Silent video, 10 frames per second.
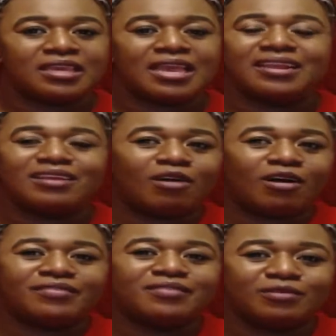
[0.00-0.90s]
And then
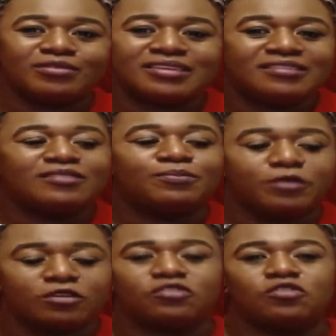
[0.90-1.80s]
also, this is
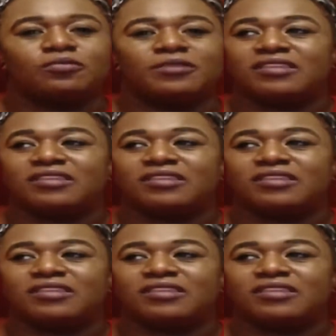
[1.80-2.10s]
booktube,